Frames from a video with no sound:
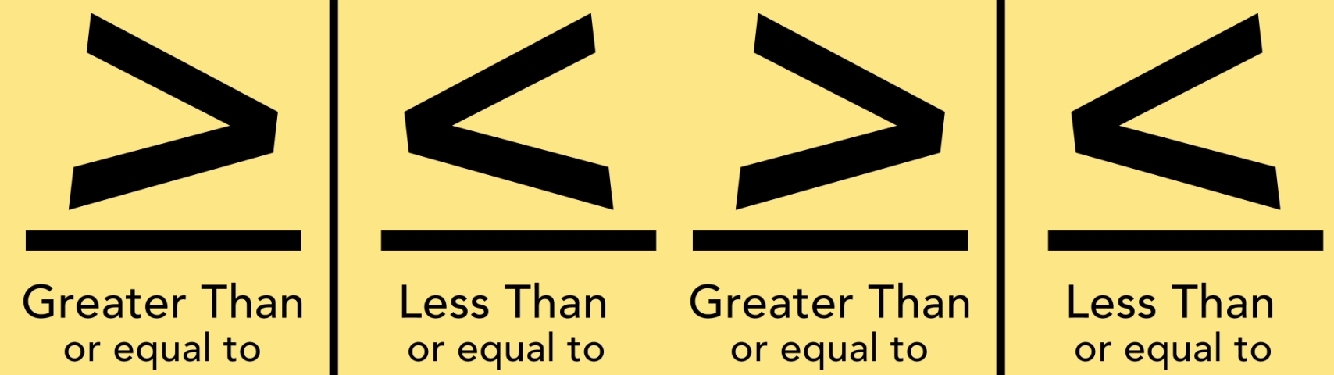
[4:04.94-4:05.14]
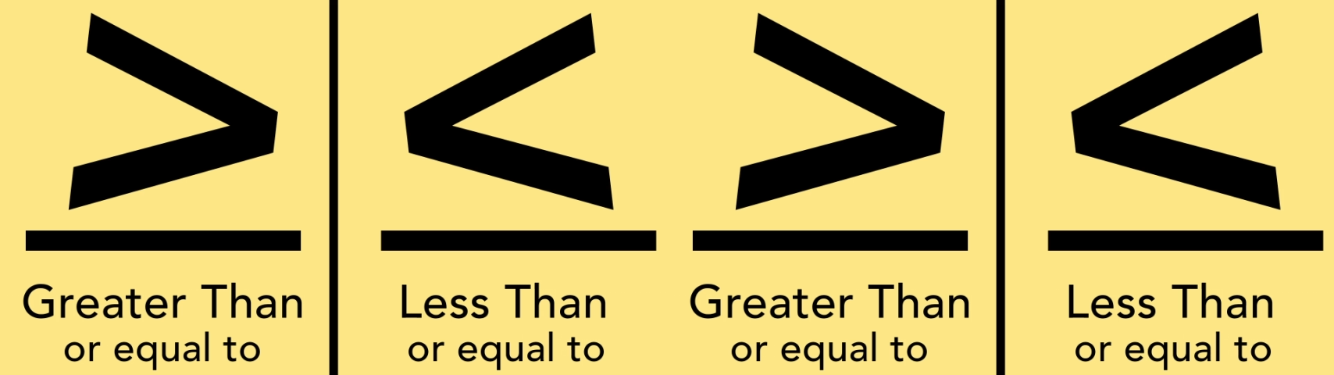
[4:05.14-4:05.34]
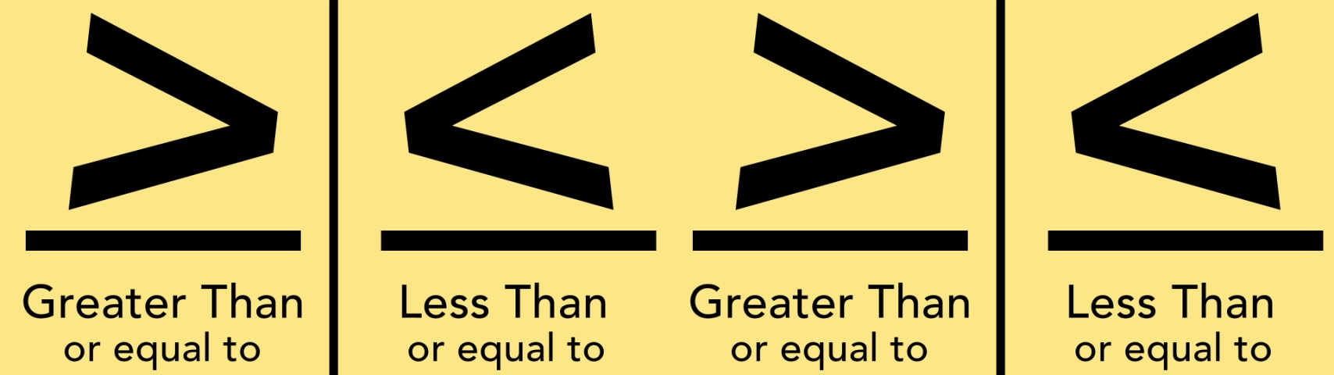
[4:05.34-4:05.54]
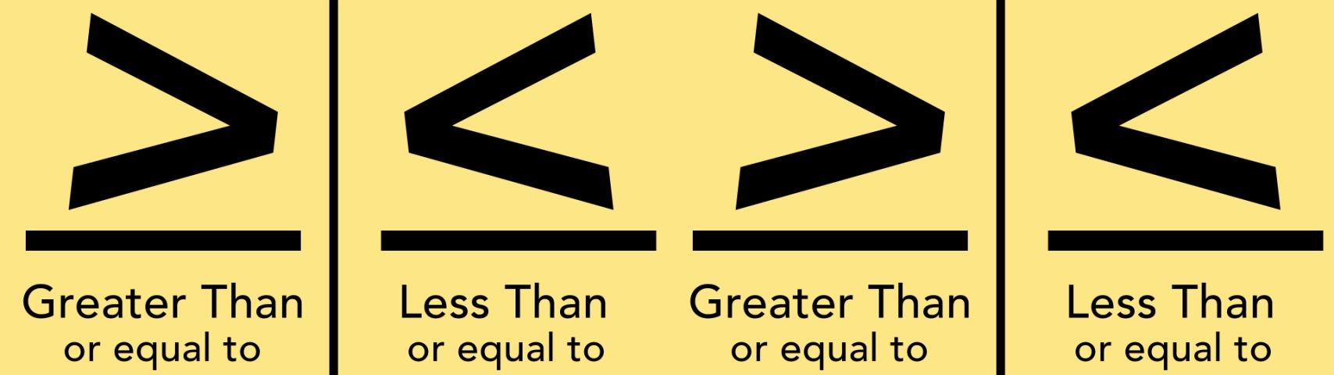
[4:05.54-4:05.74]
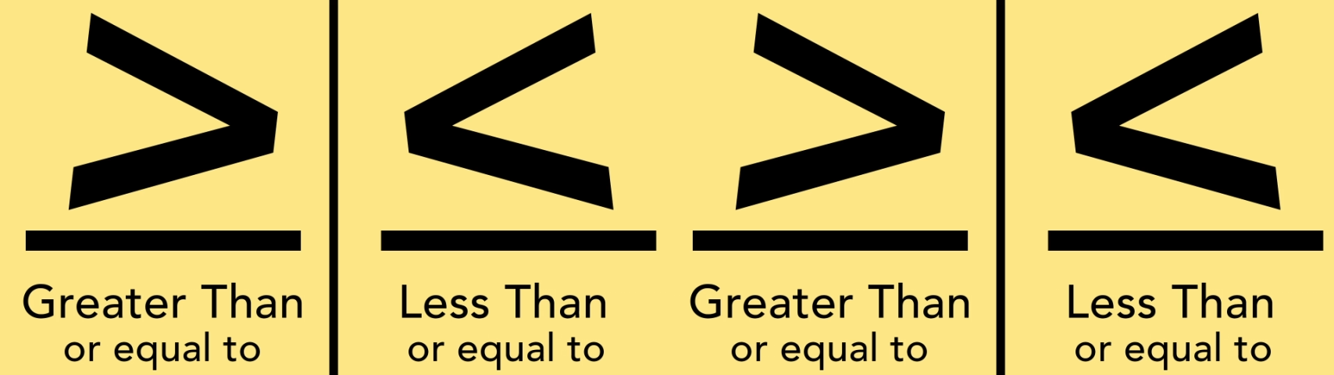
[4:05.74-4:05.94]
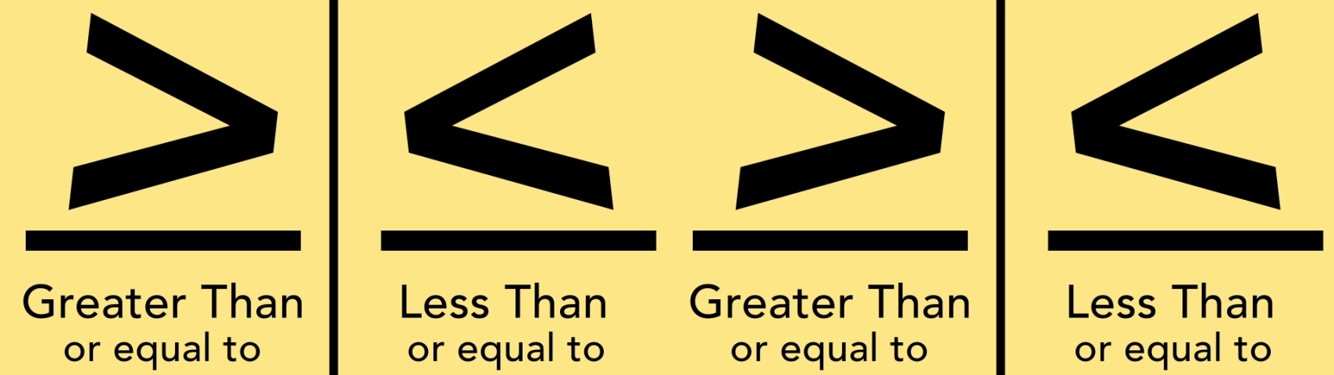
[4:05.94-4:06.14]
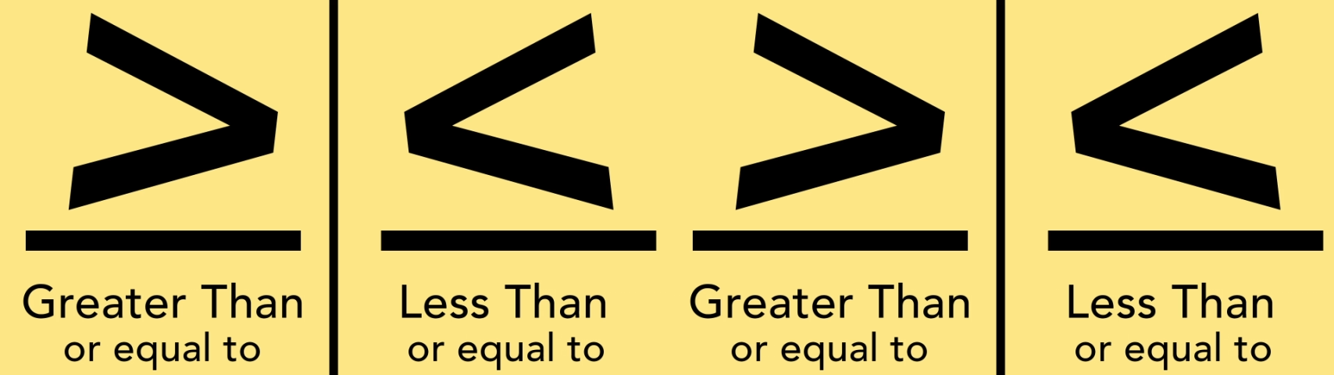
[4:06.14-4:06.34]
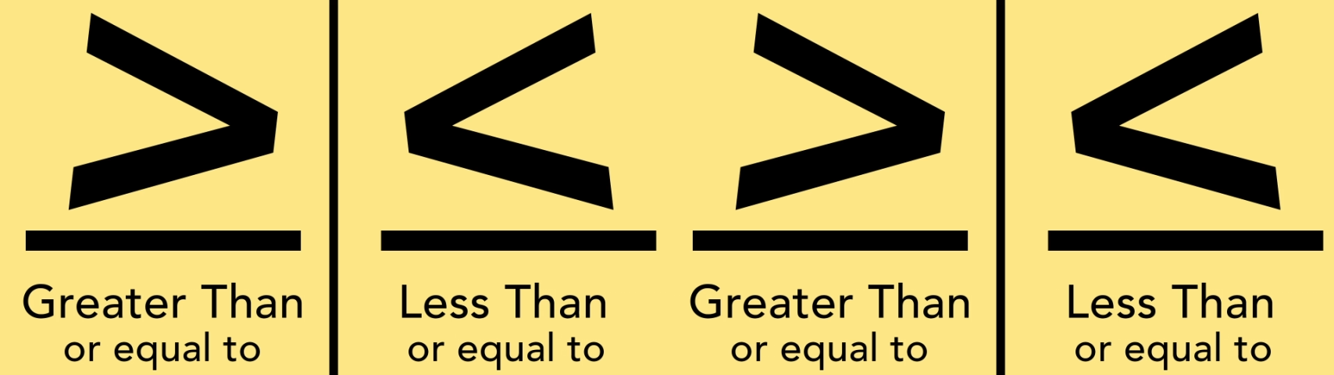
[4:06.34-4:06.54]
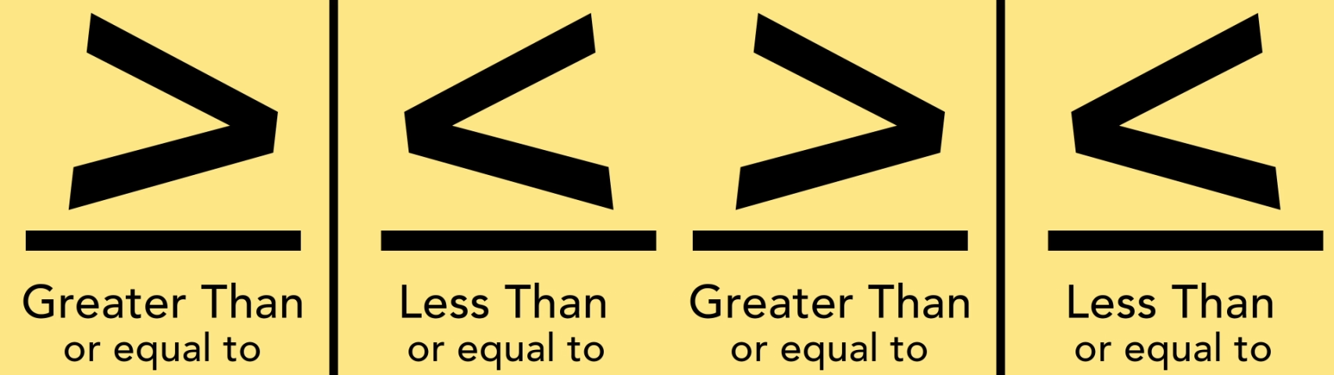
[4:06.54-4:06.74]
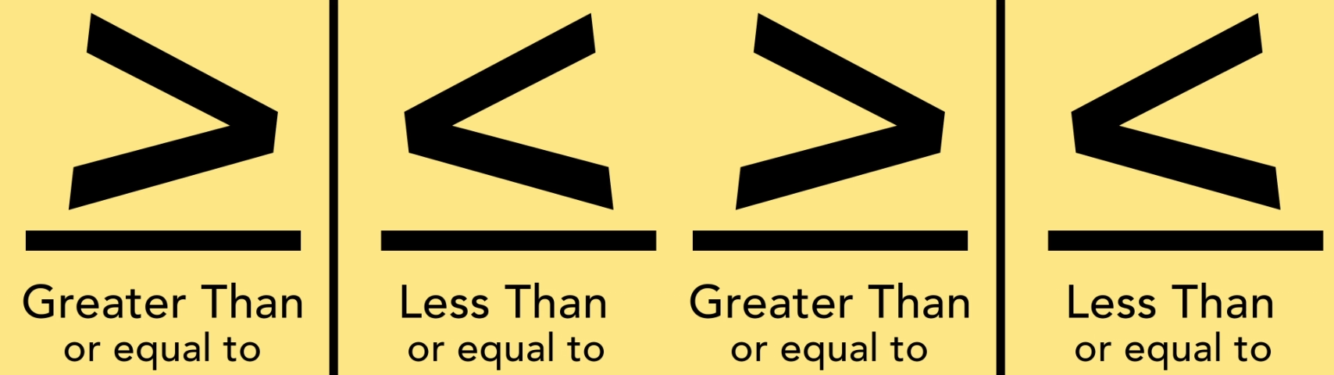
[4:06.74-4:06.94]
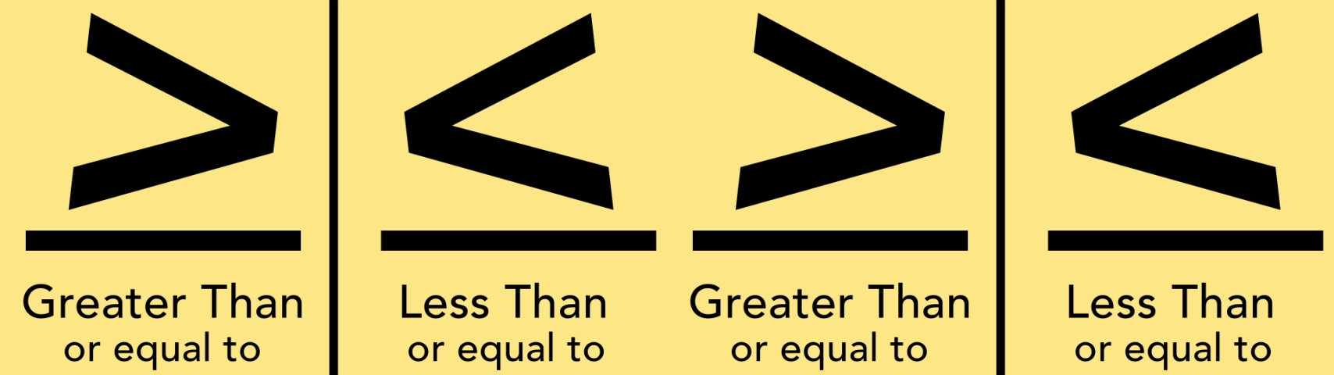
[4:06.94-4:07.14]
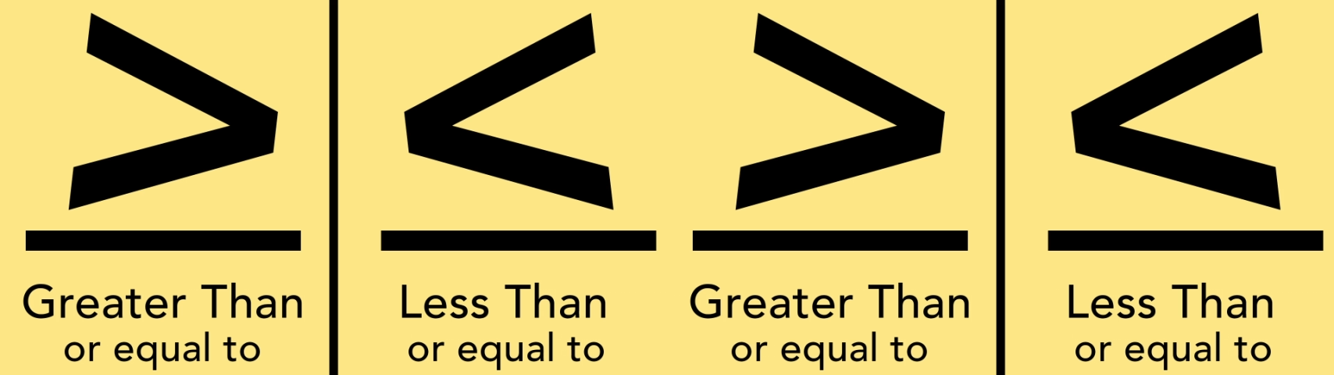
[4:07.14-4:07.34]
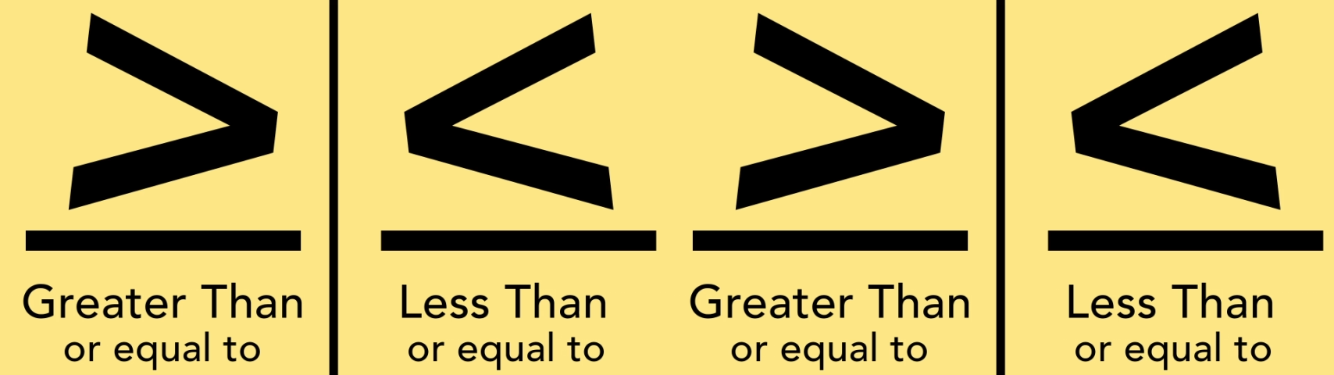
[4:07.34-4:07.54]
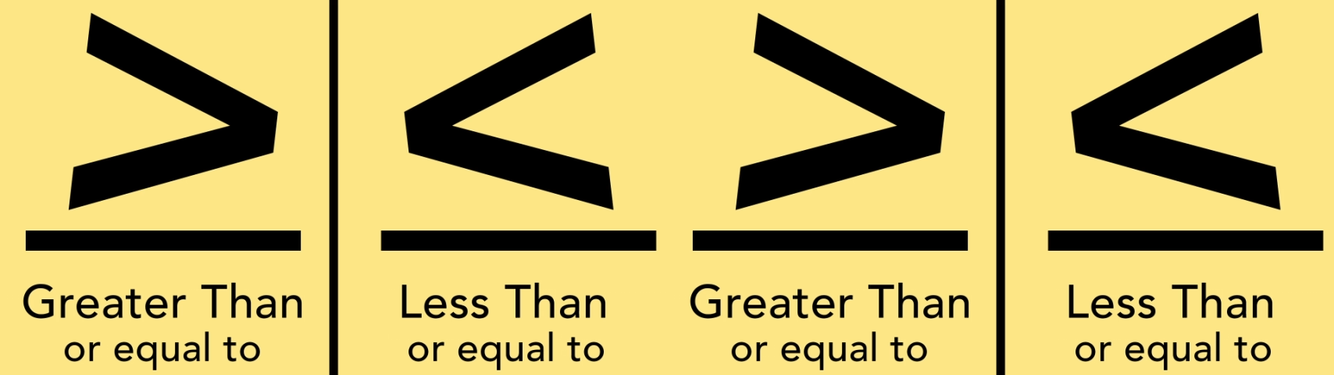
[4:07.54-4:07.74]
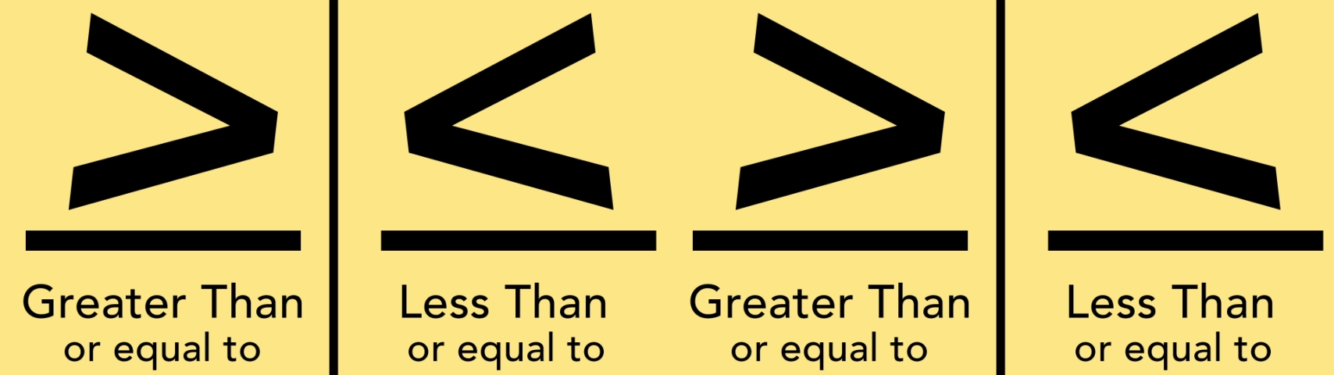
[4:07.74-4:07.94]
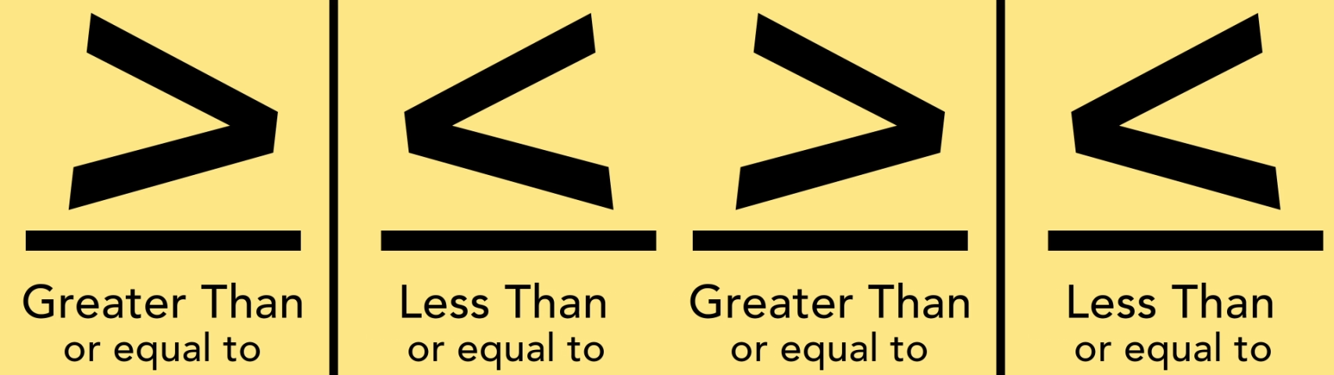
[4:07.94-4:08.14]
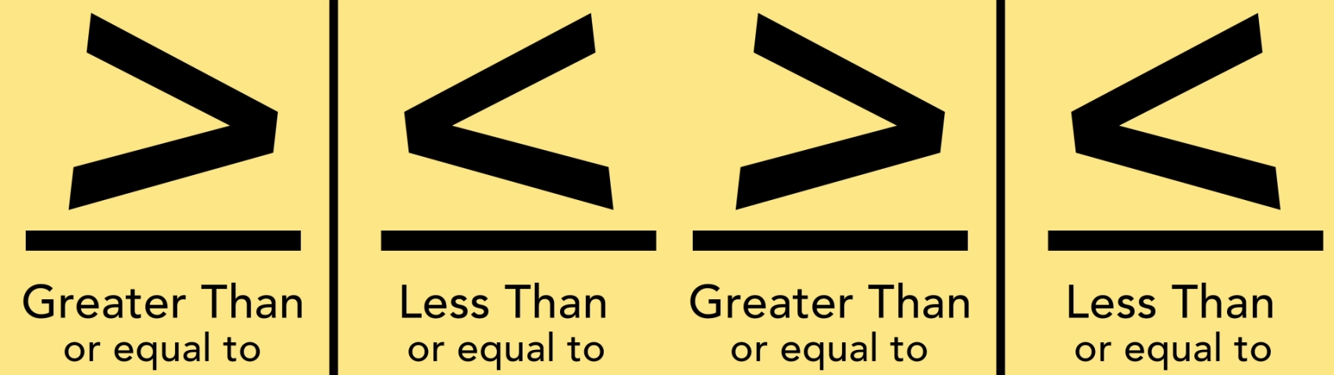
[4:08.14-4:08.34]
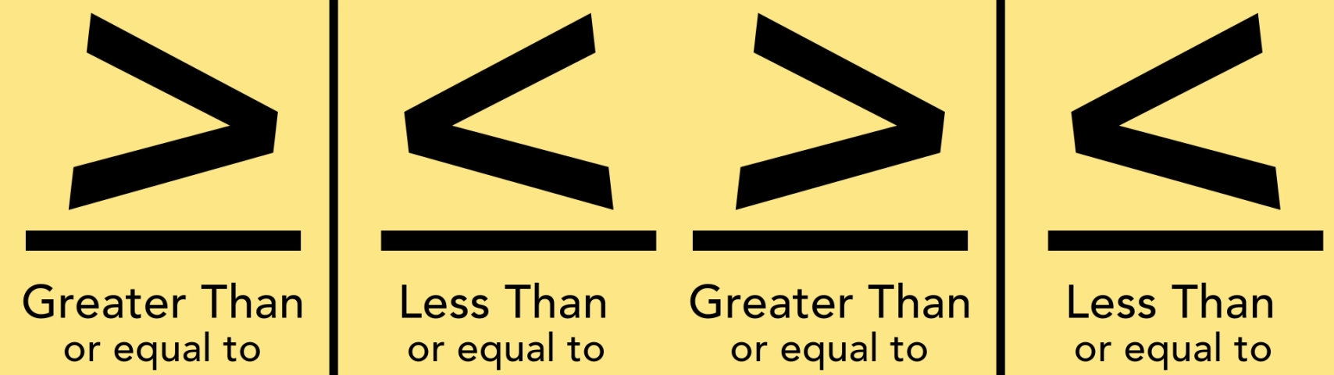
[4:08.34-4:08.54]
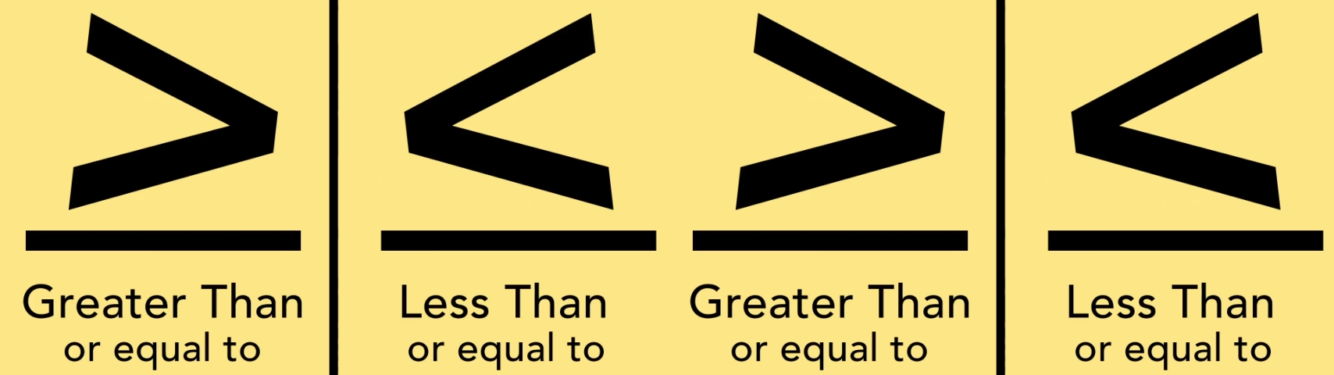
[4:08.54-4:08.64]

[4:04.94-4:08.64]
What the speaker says: [unreadable: no face in view]